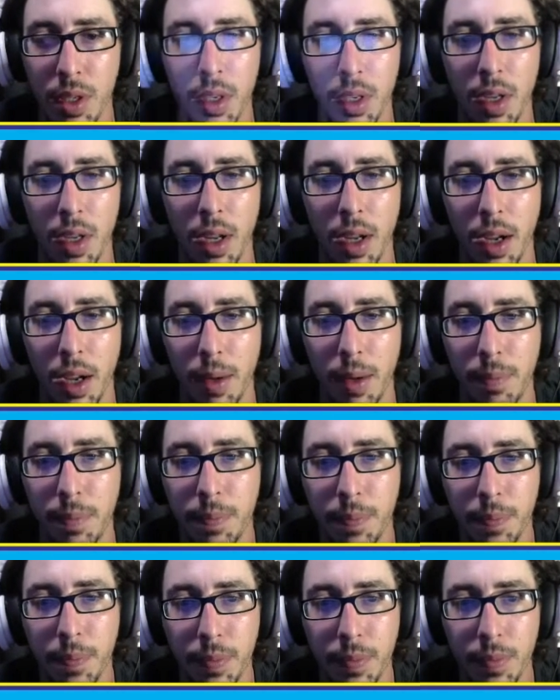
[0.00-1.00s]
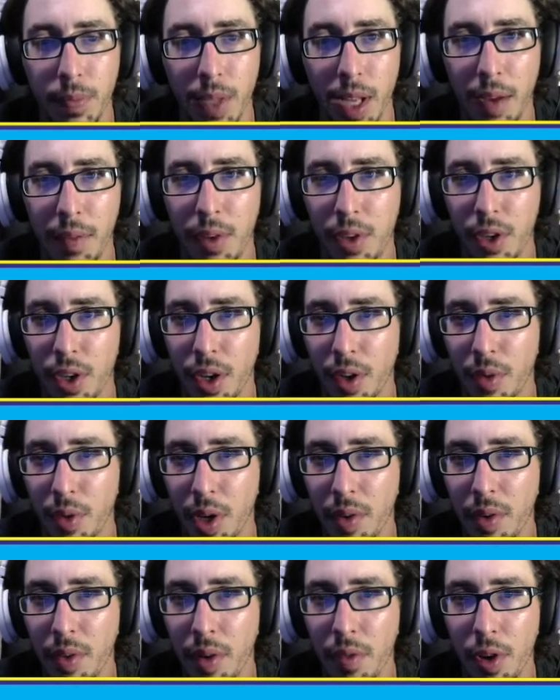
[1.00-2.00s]
I haven't done a written
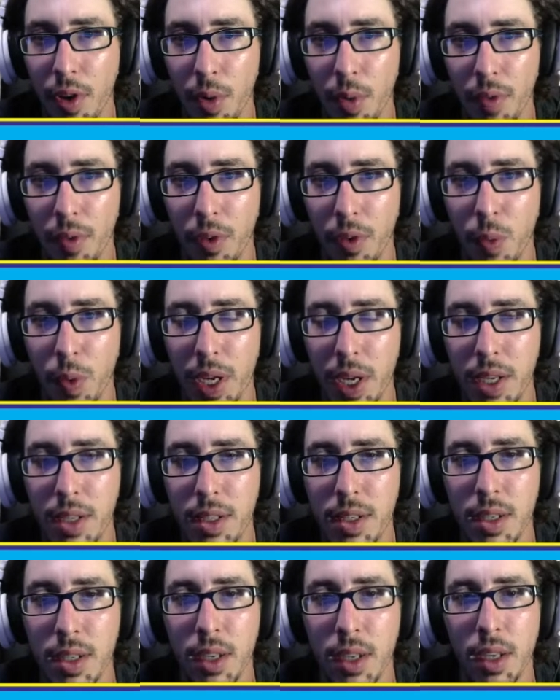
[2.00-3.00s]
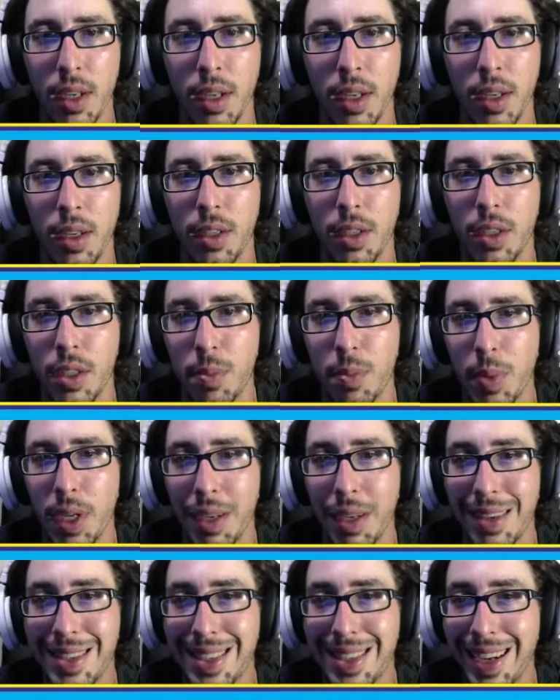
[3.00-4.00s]
review in a few weeks, just because
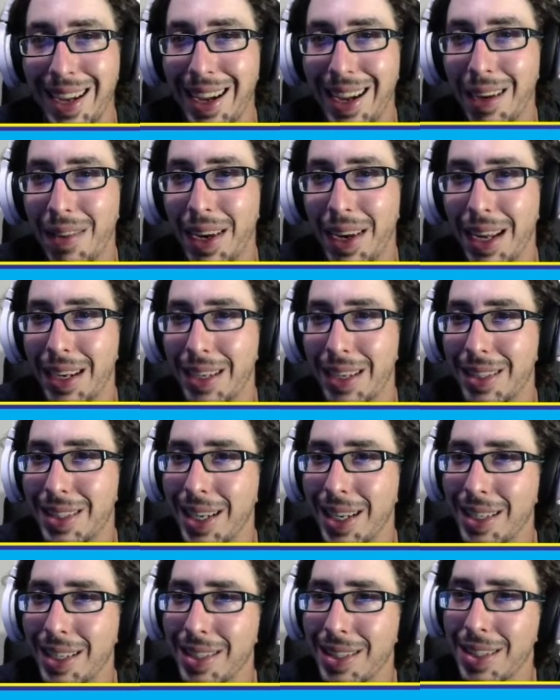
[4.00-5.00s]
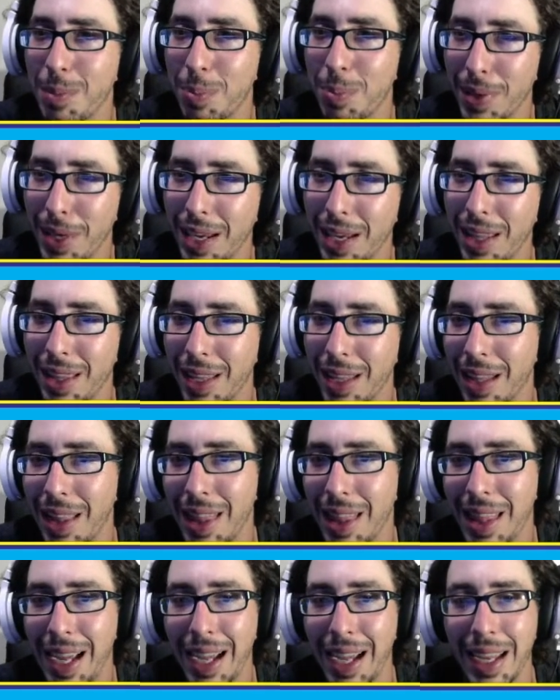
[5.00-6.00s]
I haven't had a chance to play anything
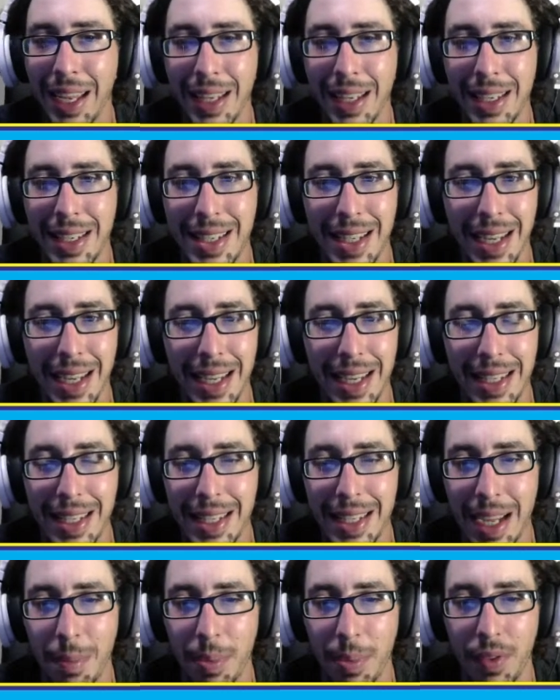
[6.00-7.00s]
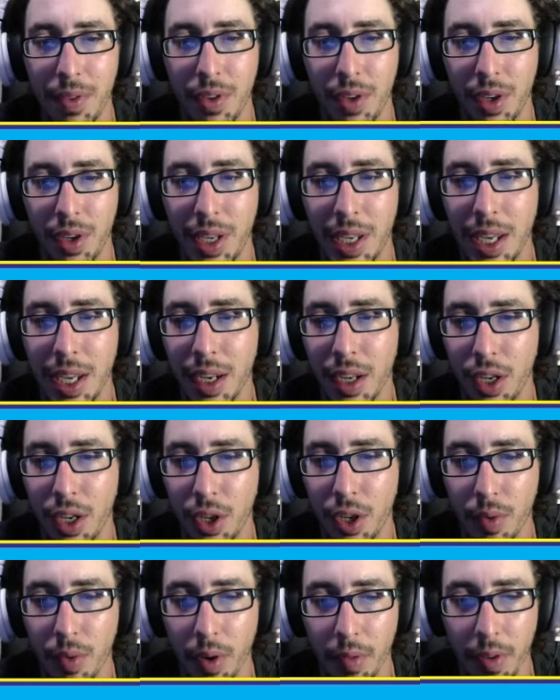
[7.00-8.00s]
that in-depth to get a good
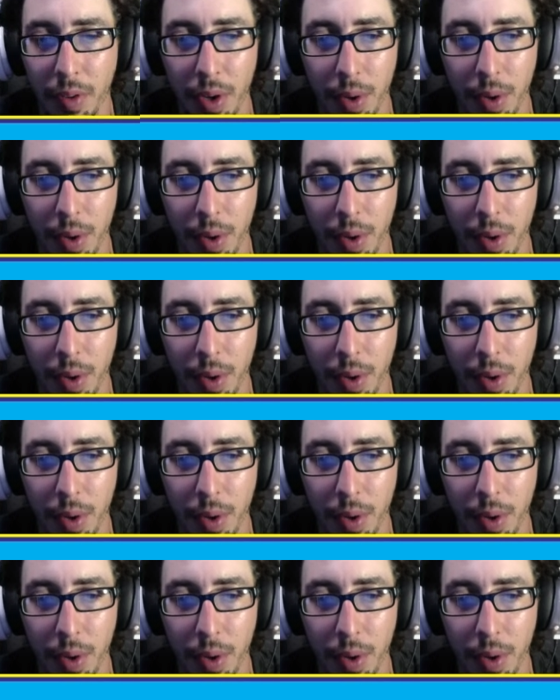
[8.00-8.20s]
review.